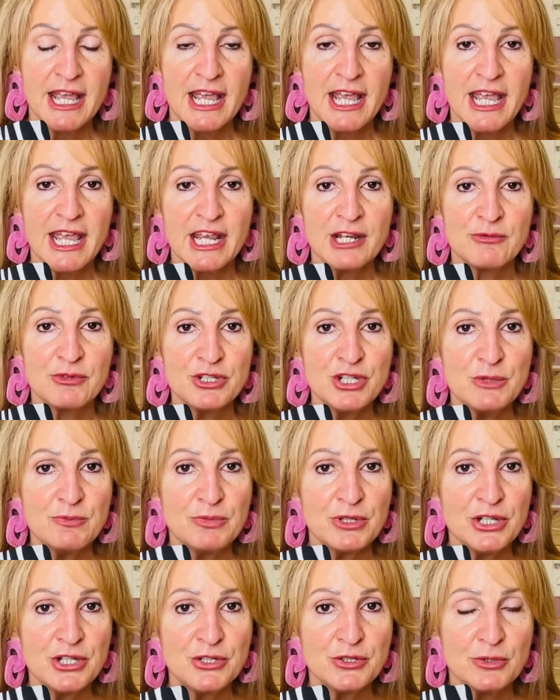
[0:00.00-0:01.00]
And when you're
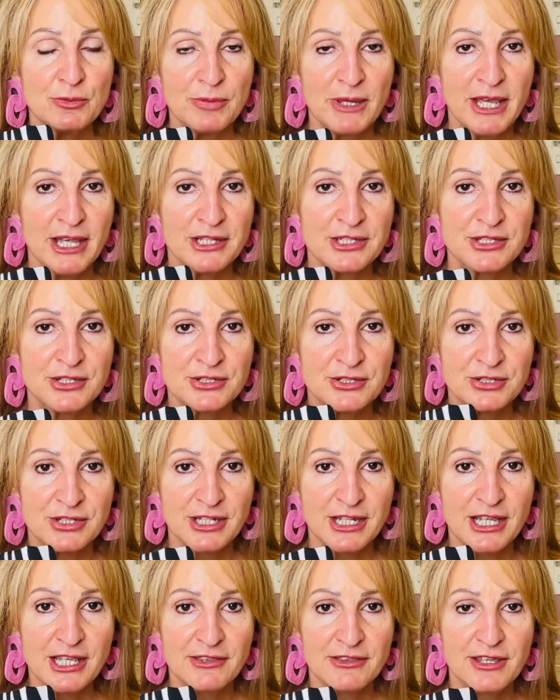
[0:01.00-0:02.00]
putting your pattern
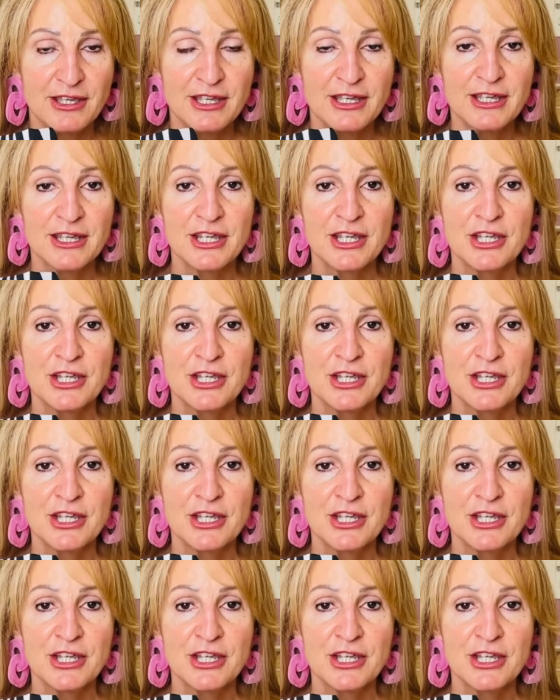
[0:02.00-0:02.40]
together,